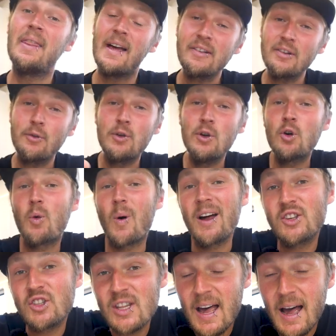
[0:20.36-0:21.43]
There's a few
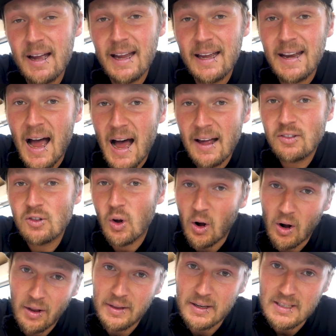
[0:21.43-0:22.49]
questions I get asked
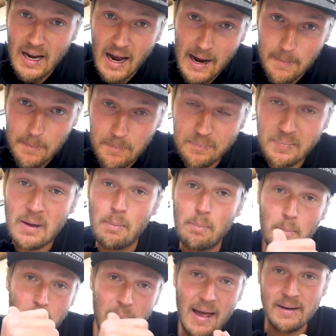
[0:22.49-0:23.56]
all the time.
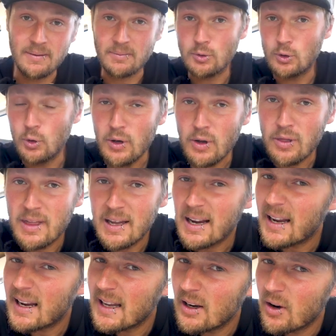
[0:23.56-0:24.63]
Ben, do you think
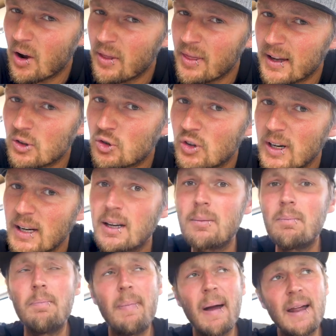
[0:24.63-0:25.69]
I can learn that trick?
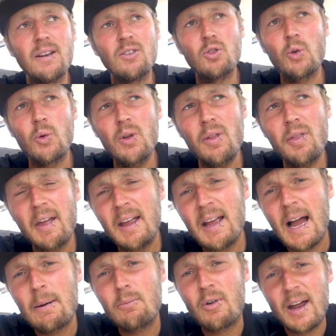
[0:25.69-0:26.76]
Ben, do you think
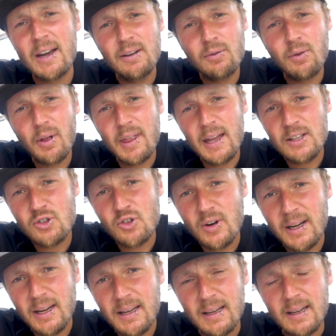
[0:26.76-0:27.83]
I'm ready for that
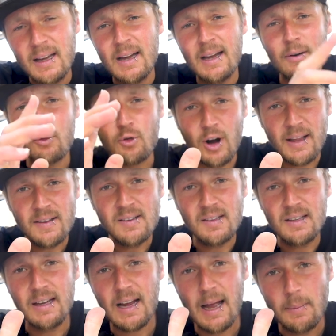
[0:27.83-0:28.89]
trick? Friends,
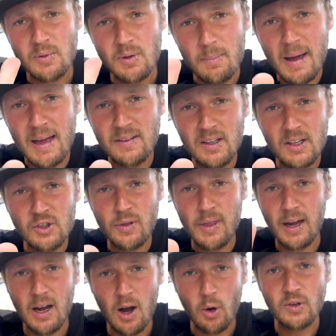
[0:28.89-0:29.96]
here comes a message
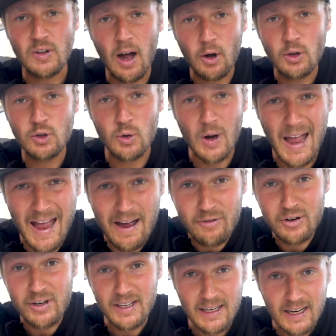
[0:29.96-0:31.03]
that goes out to
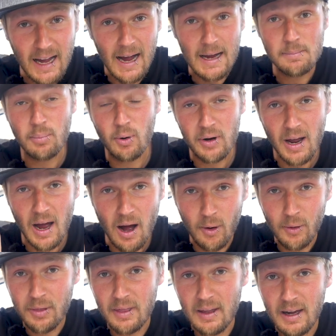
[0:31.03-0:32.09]
every kiteboarder
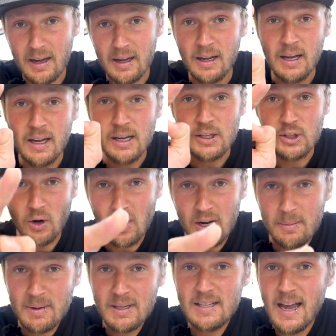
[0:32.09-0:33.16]
out there. Your
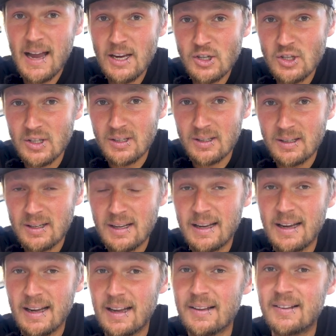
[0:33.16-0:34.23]

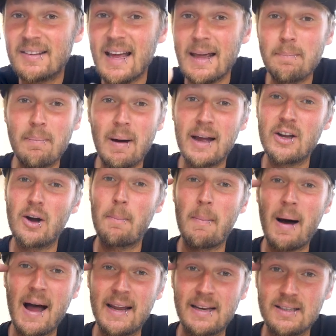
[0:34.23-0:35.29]
limitation is set by your
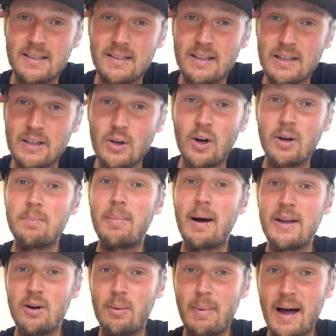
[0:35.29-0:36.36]
mind, not by
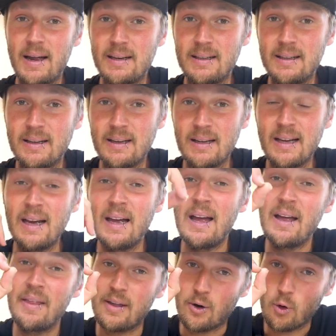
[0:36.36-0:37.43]
your body.
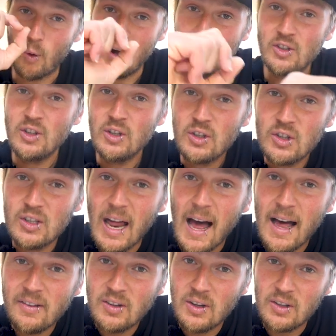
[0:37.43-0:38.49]
The question you should
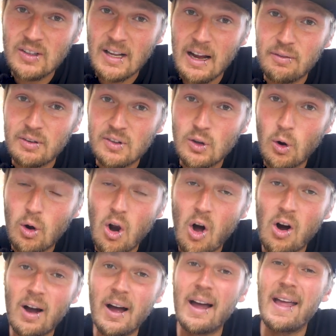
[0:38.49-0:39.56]
ask yourself is no
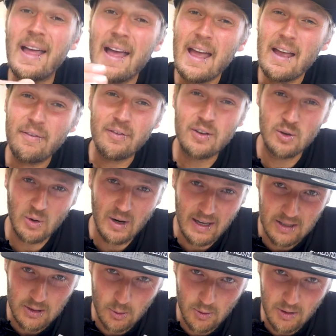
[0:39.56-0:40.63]
longer if you
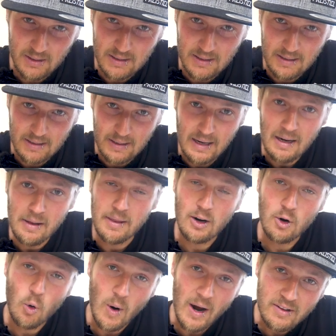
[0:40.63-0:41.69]
can do it. The
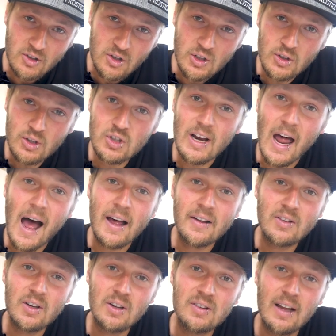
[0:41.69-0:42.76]
question you should
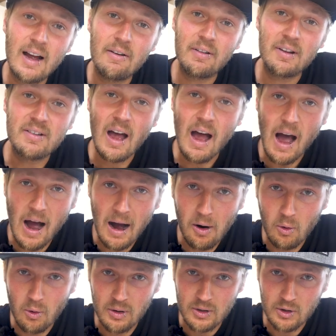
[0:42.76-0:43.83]
ask yourself is
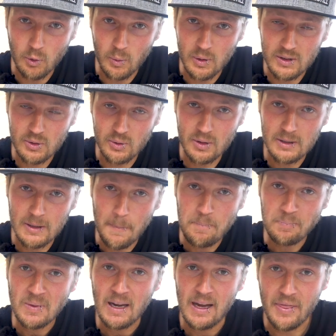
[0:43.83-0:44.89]
how you will do it.
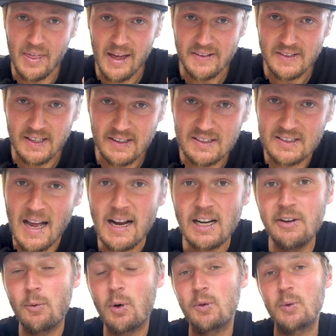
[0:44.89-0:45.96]
And that's
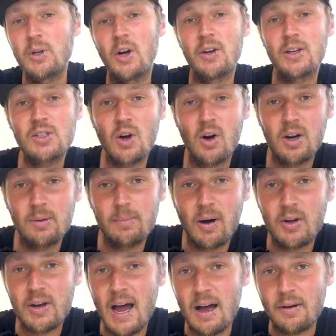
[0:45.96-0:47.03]
exactly what we're gonna talk
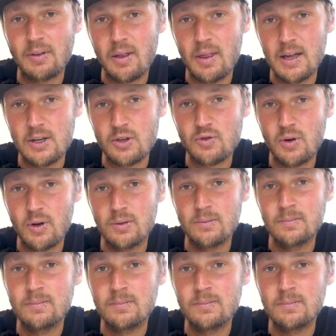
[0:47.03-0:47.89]
about after the intro.